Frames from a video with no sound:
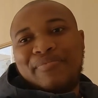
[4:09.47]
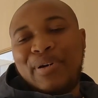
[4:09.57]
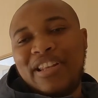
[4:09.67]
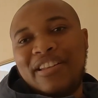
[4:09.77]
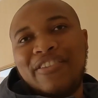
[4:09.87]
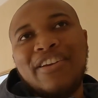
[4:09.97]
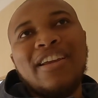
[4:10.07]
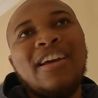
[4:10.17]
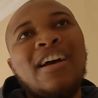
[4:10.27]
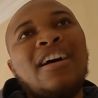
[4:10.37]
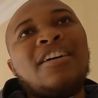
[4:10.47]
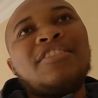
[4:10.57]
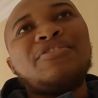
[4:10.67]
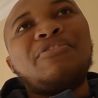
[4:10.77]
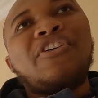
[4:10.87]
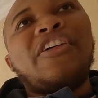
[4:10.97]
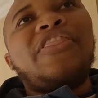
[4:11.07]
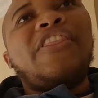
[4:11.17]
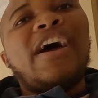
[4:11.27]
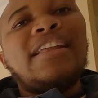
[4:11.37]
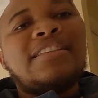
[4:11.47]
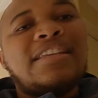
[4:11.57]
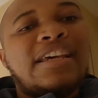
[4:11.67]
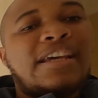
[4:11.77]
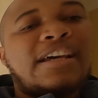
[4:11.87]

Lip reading: But anyway, so we've got that.